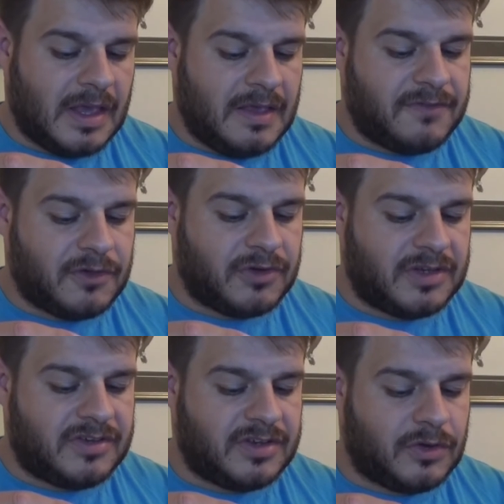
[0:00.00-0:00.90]
if you're
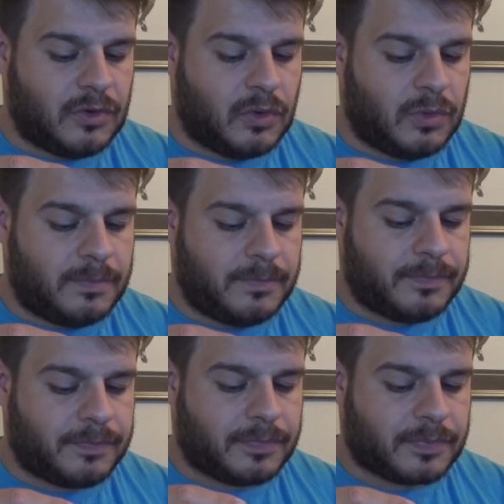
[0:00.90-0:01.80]
into your
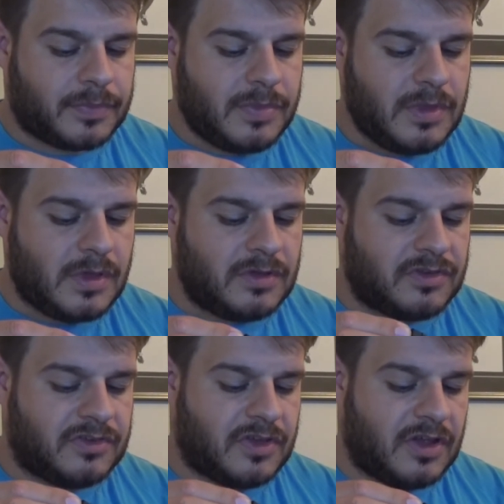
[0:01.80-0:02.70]

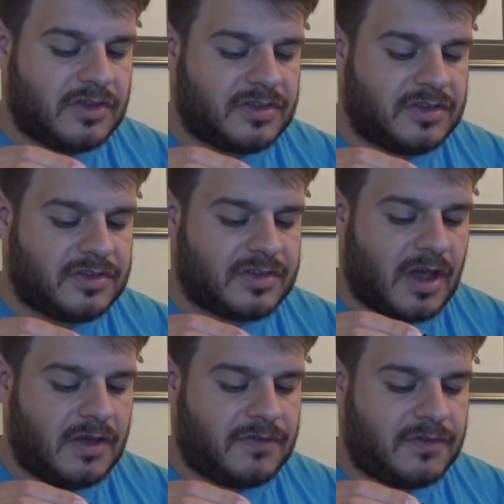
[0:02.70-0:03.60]
desserts and
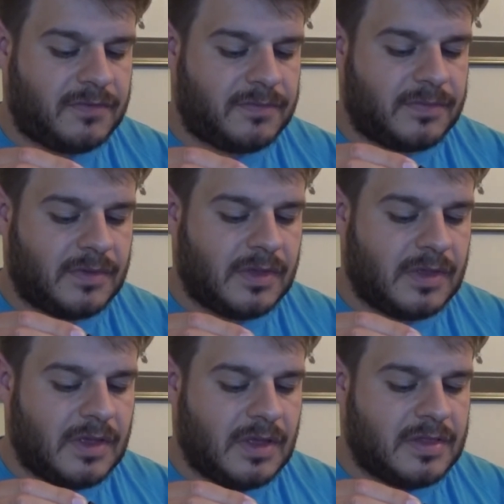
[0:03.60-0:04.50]
stuff,
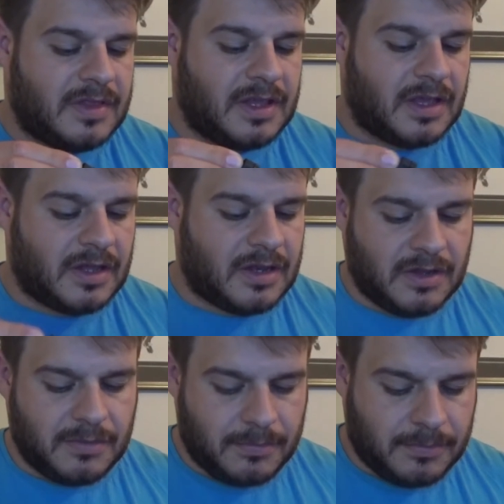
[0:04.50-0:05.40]
then you're
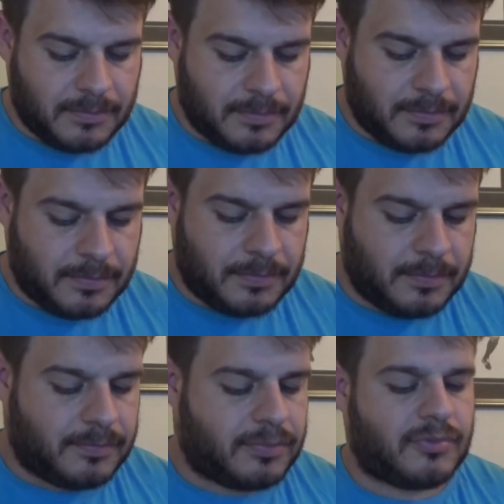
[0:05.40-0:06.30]
gonna
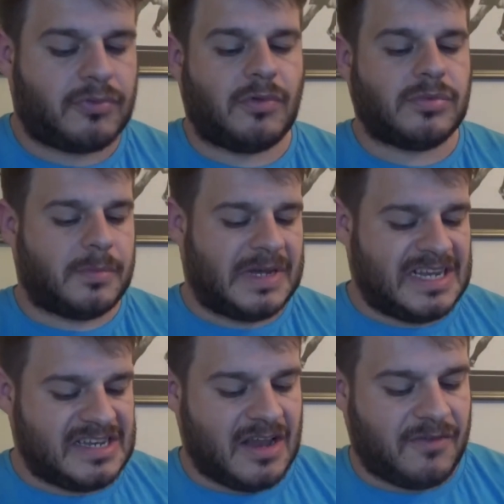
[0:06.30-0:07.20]
probably
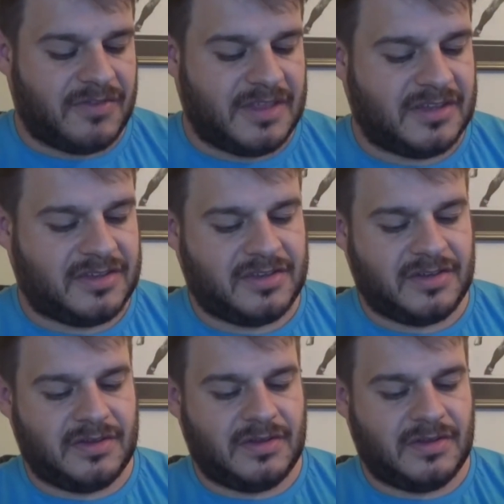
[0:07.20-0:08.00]
love this.